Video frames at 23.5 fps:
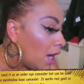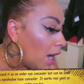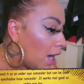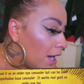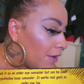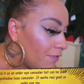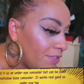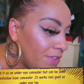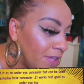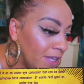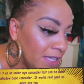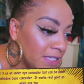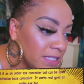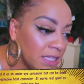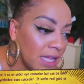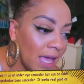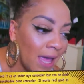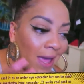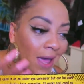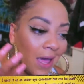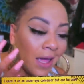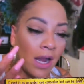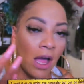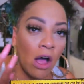of this
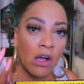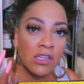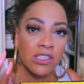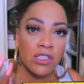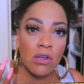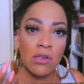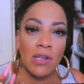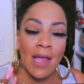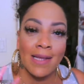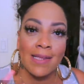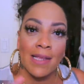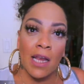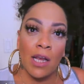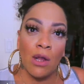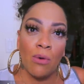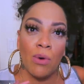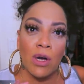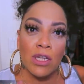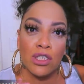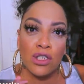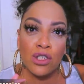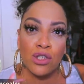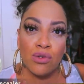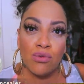and I also like that it
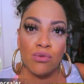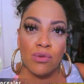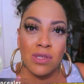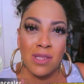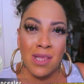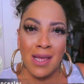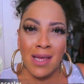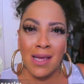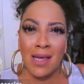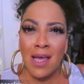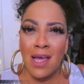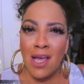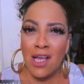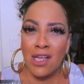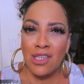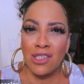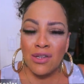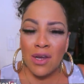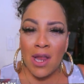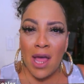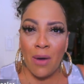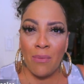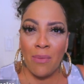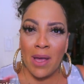wasn't too thick
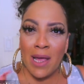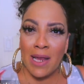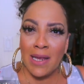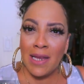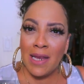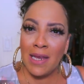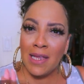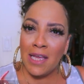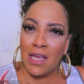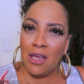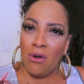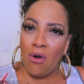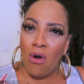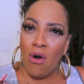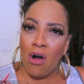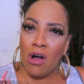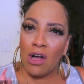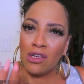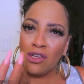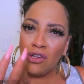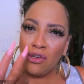so that way it didn't get all,